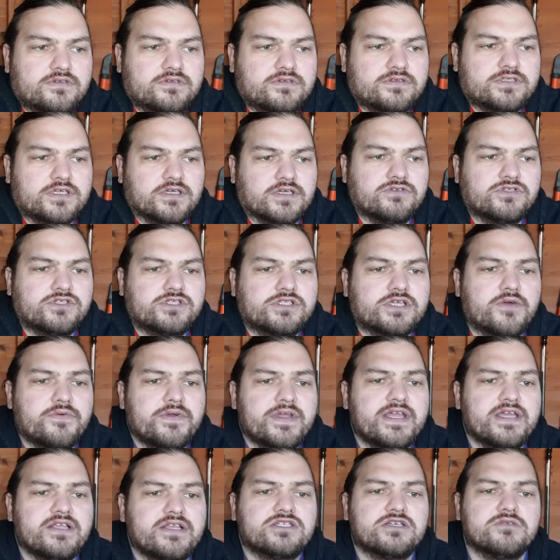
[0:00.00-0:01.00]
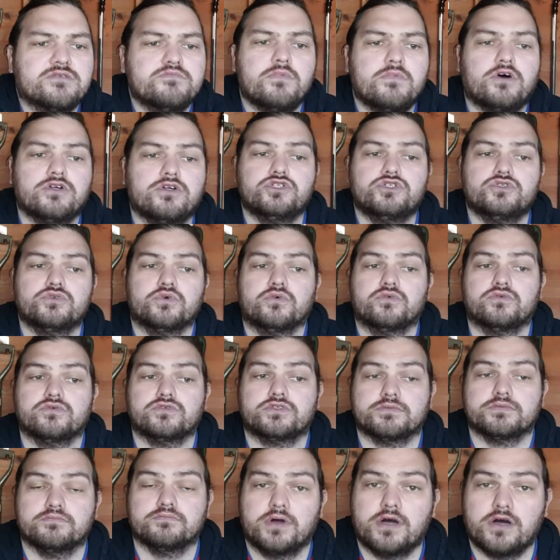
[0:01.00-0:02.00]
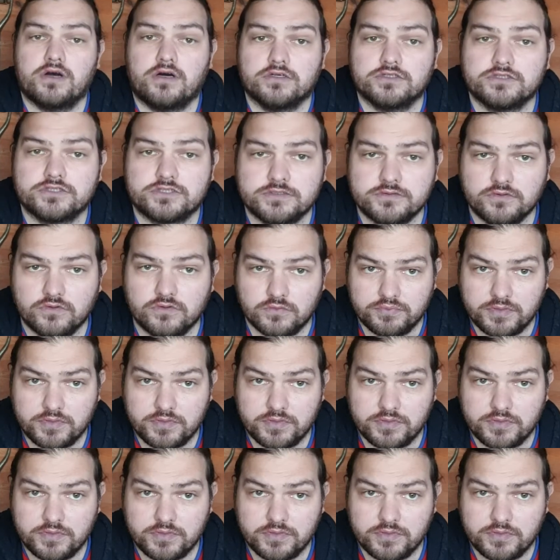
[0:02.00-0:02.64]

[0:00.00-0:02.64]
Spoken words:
So sowing into modules and pots